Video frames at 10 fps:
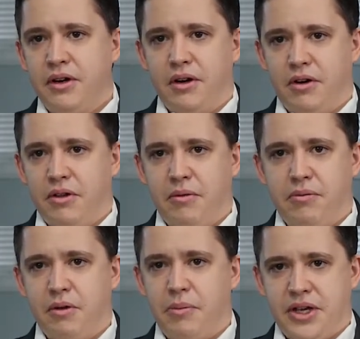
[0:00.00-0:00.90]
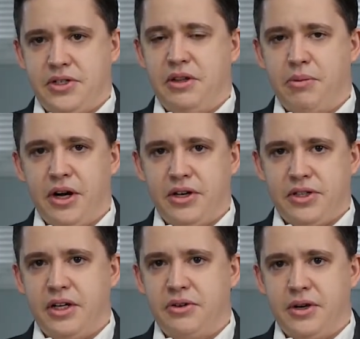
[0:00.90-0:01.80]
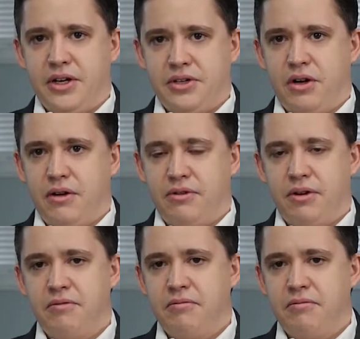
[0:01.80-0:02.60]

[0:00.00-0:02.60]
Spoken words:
are the best and the brightest the country has to offer.